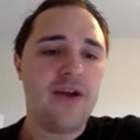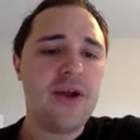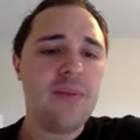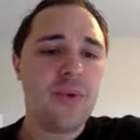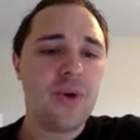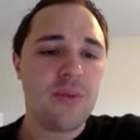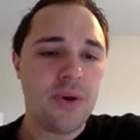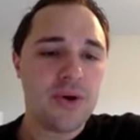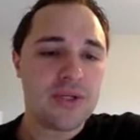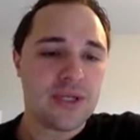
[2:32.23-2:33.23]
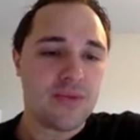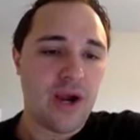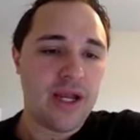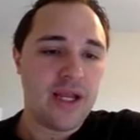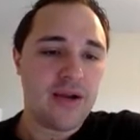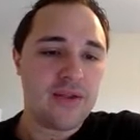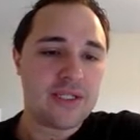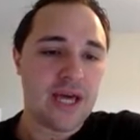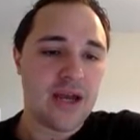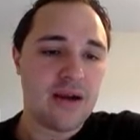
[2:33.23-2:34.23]
important person right here in the
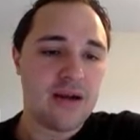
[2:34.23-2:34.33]
center